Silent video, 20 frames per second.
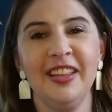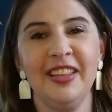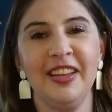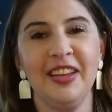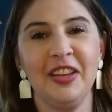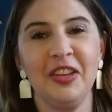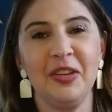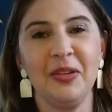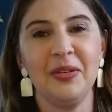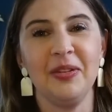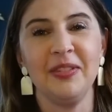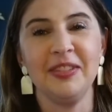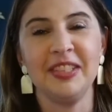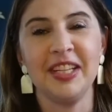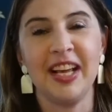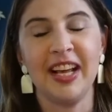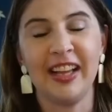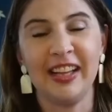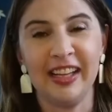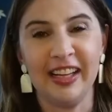that you
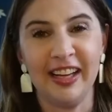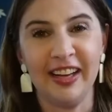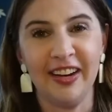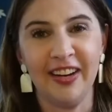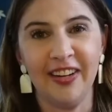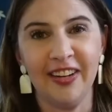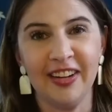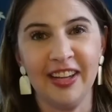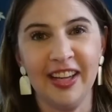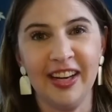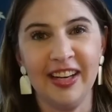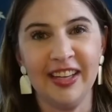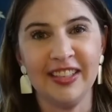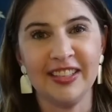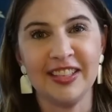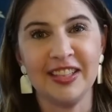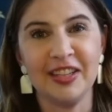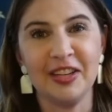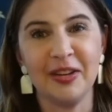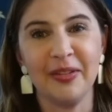daily are getting
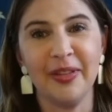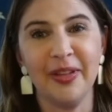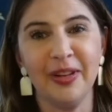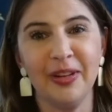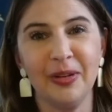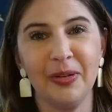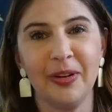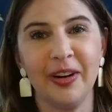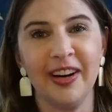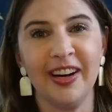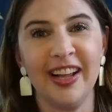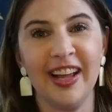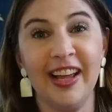to know the Lord